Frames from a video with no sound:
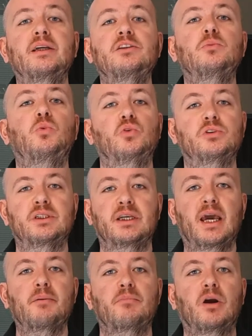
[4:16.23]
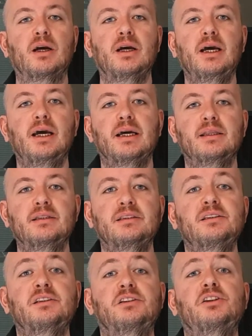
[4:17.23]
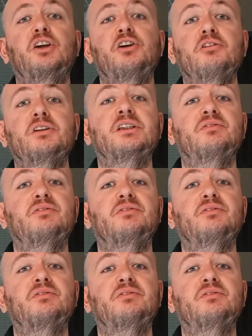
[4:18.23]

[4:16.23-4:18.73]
towards the camera. This is a security